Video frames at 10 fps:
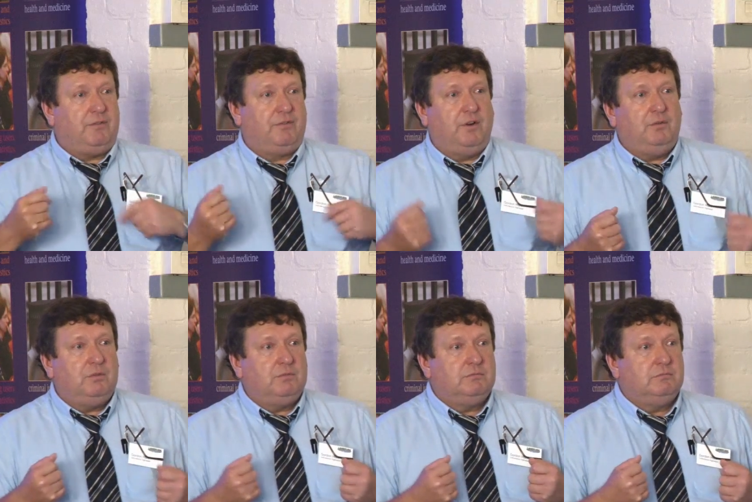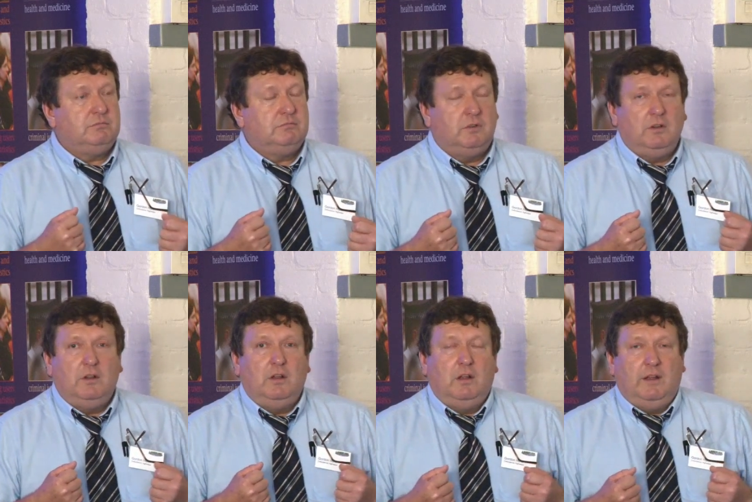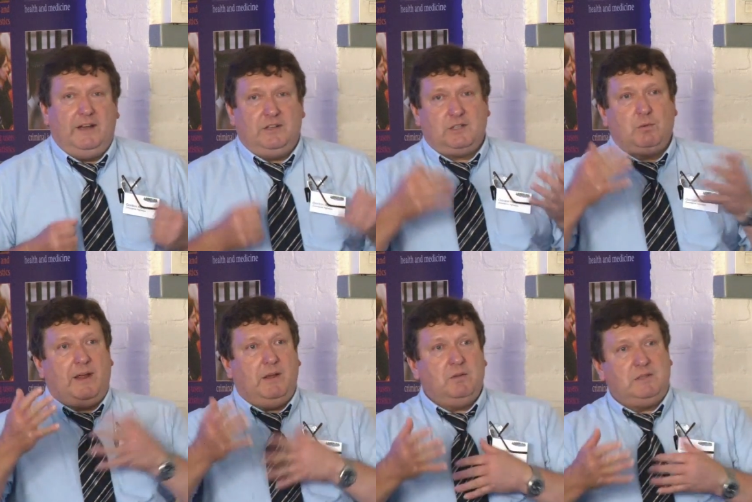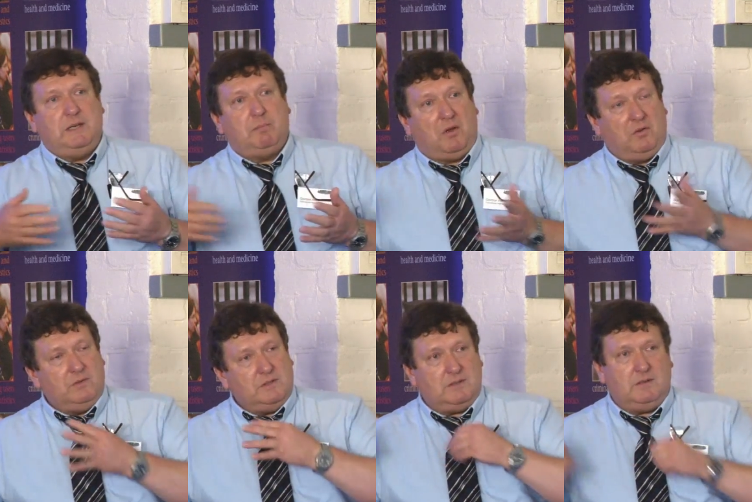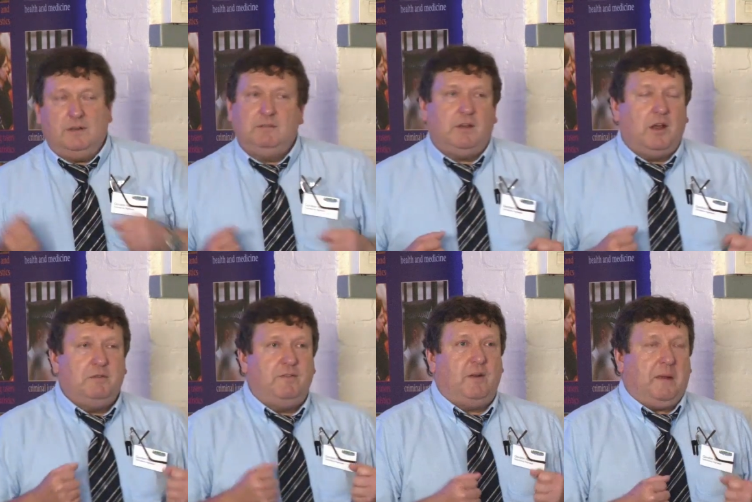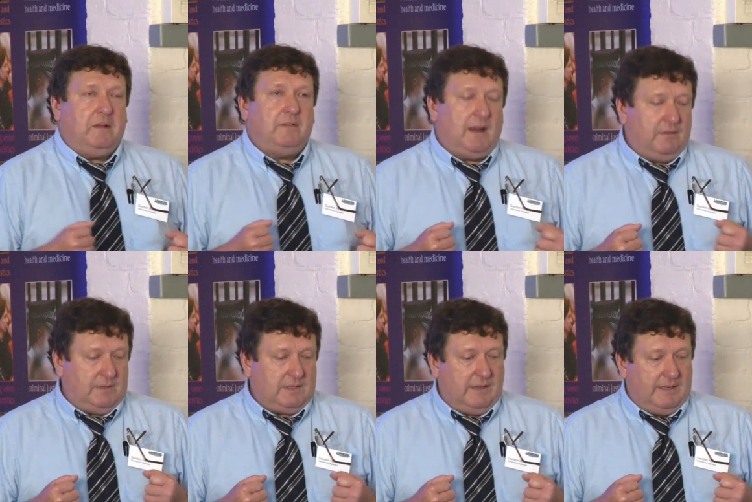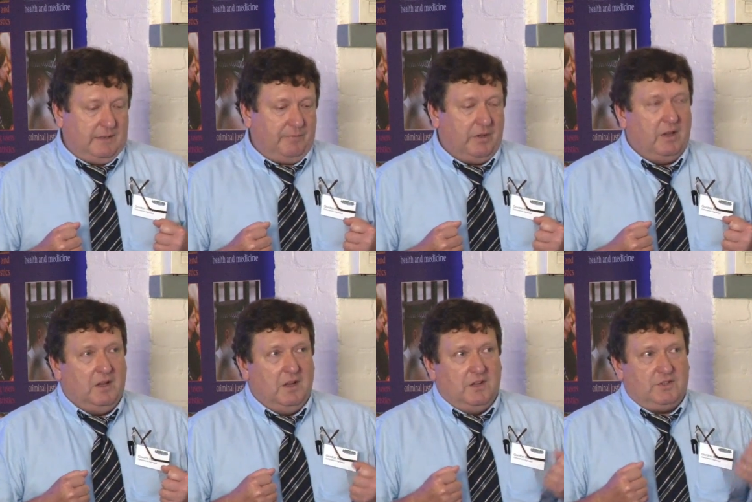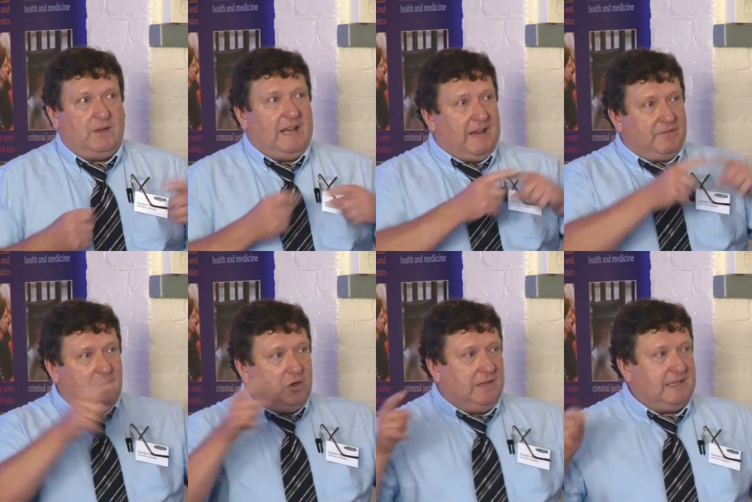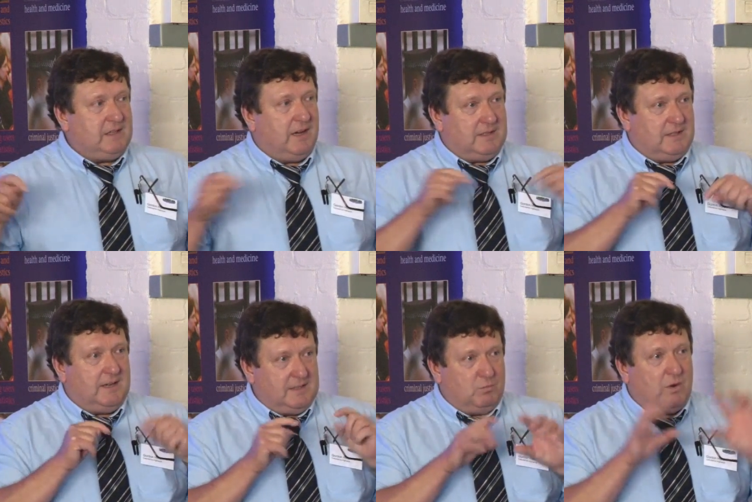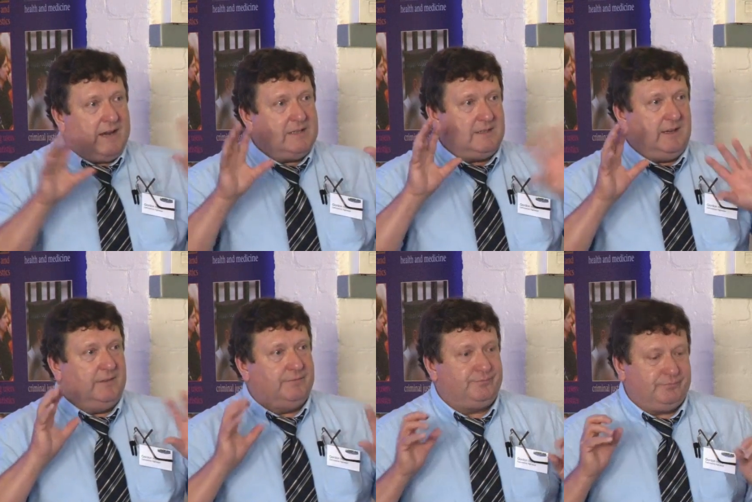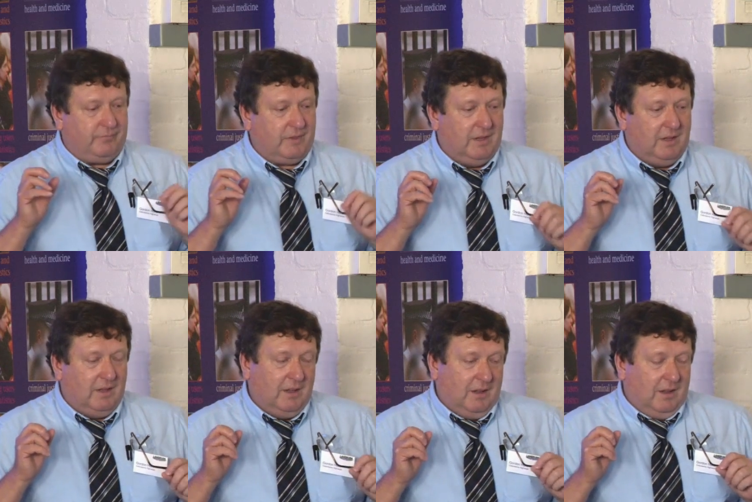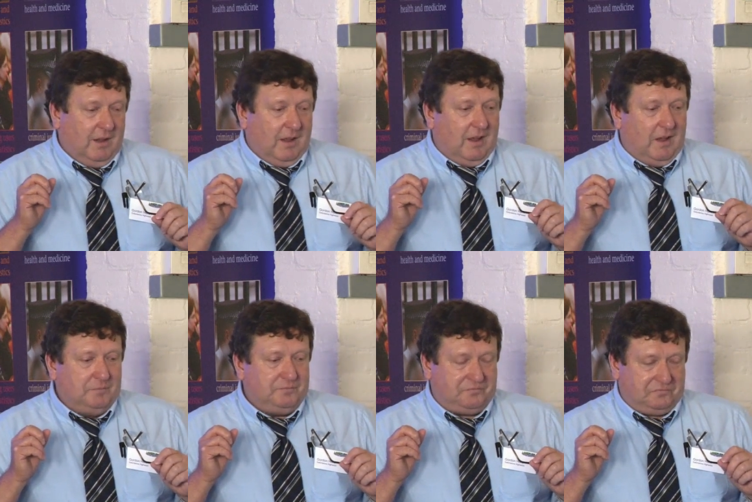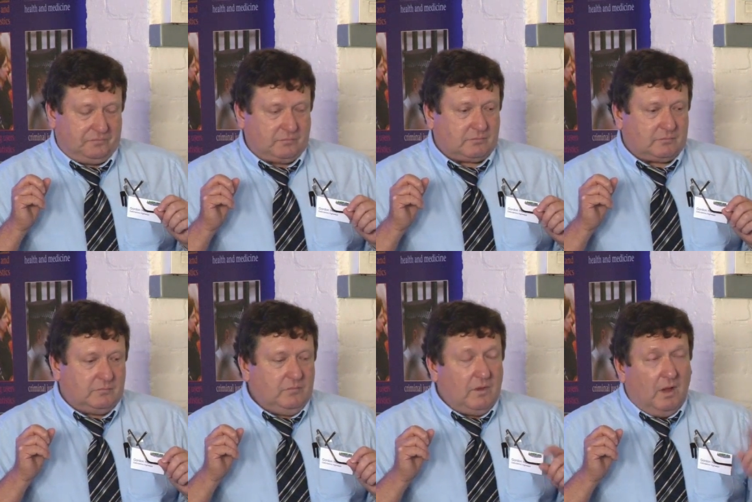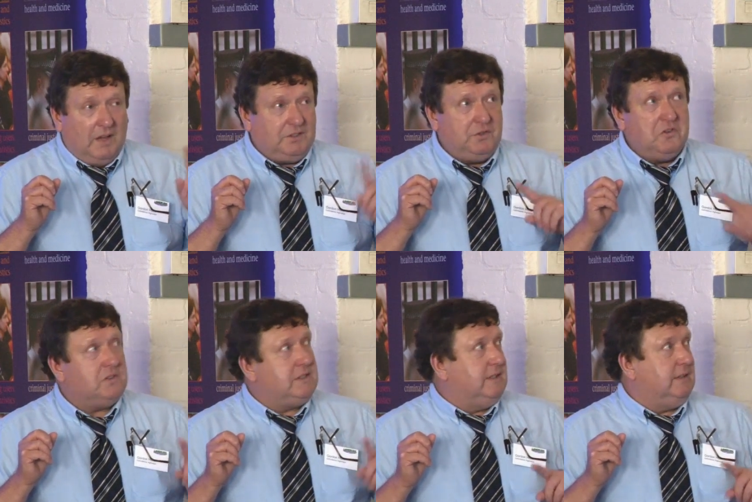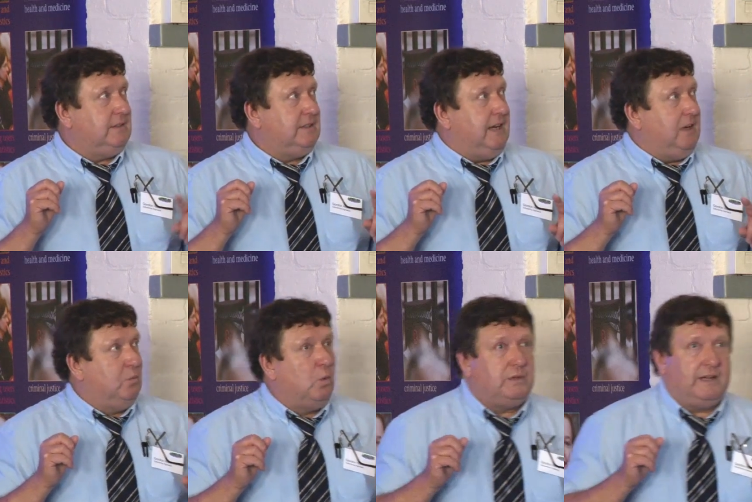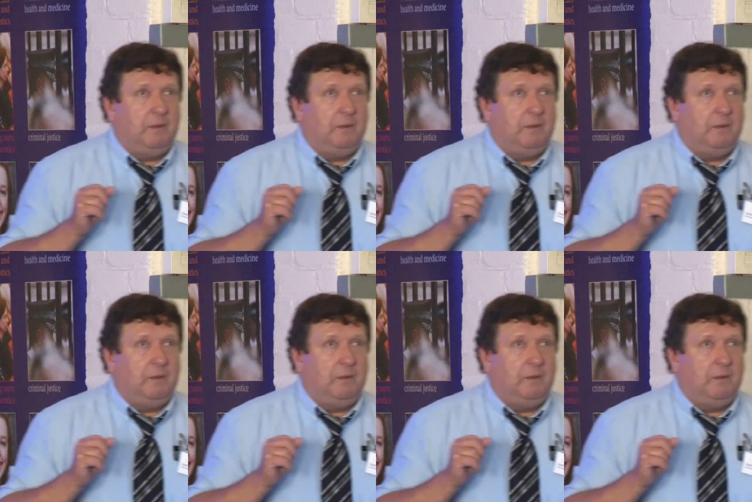through into swales, into ponds, and overflow out of the site. So you have to look at these sites as one entity. I do not see water